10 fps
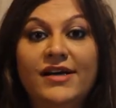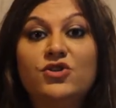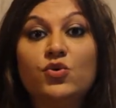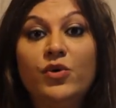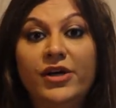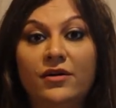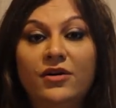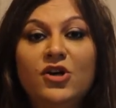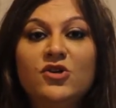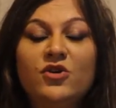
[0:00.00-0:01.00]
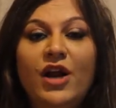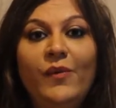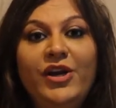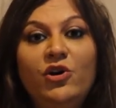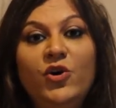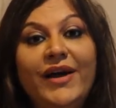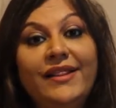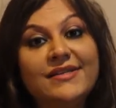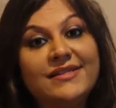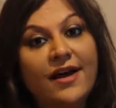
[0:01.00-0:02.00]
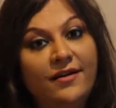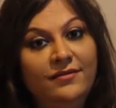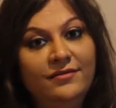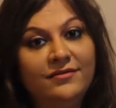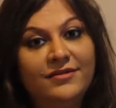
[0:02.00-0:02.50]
Surya. So now when you look at the sun